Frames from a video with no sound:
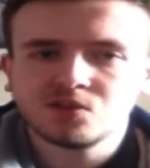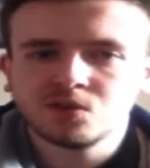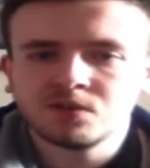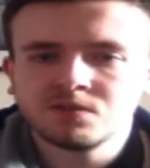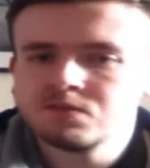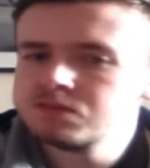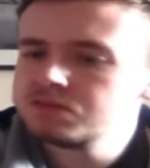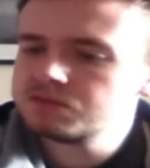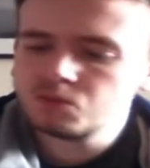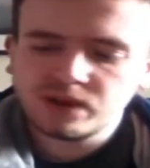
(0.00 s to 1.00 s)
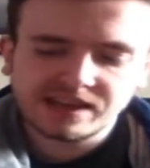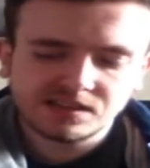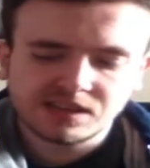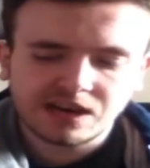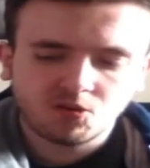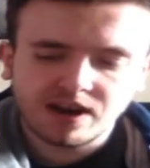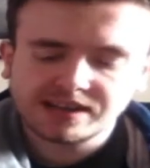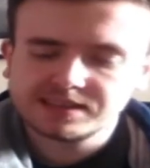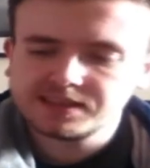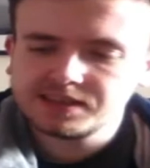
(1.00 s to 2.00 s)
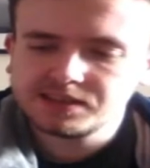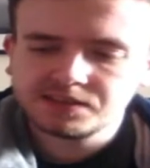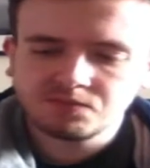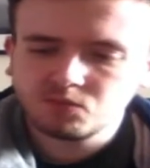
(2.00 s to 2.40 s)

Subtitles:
done, the way it's directed,